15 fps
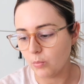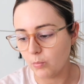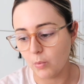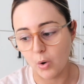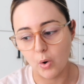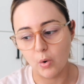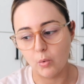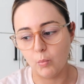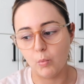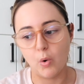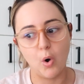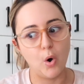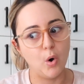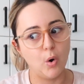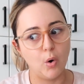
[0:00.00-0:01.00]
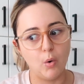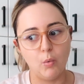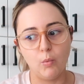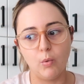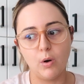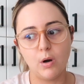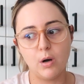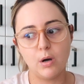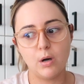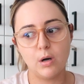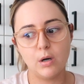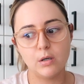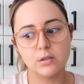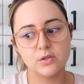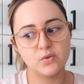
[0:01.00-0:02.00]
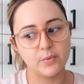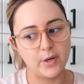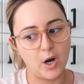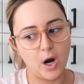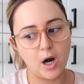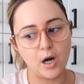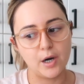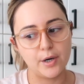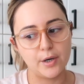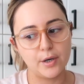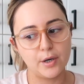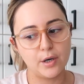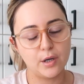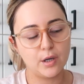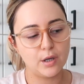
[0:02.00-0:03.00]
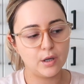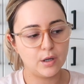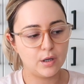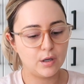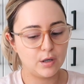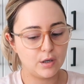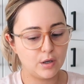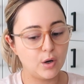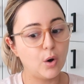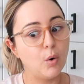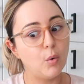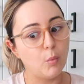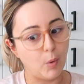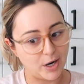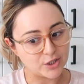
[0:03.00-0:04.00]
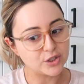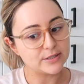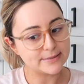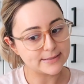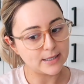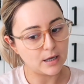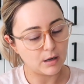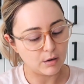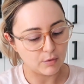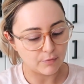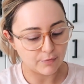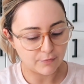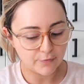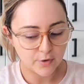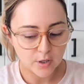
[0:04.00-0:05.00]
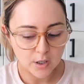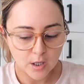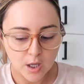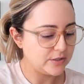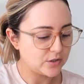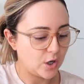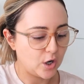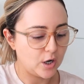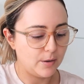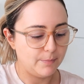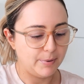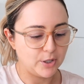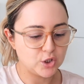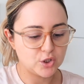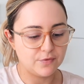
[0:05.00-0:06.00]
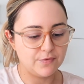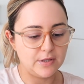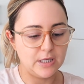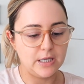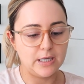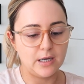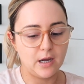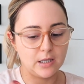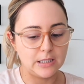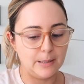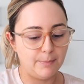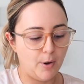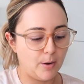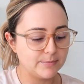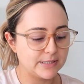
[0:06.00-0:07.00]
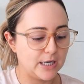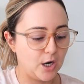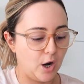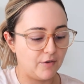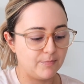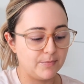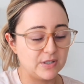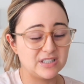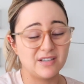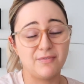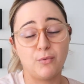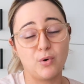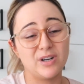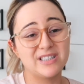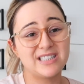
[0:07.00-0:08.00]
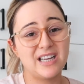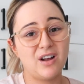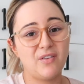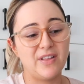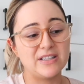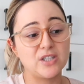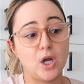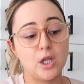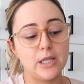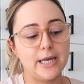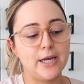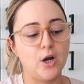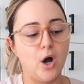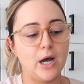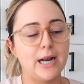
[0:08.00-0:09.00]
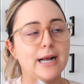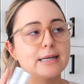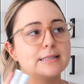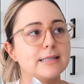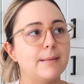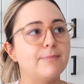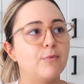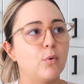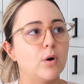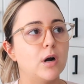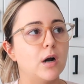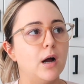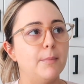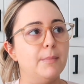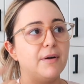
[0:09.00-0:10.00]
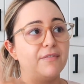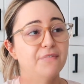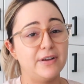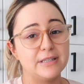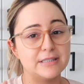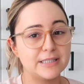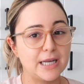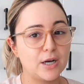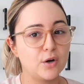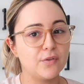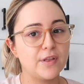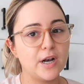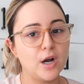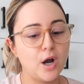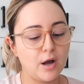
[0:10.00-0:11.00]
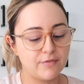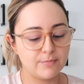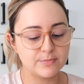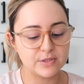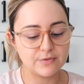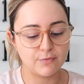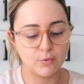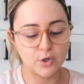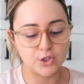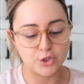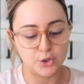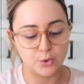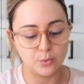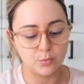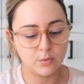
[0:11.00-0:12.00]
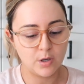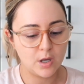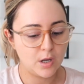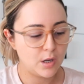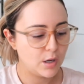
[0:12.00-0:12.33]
whoa, whoa, sweetheart, watch yourself. These are a bunch of the lip balms I got from the Sephora sale. That's all I got except for um, a face tanner that I got from Sephora too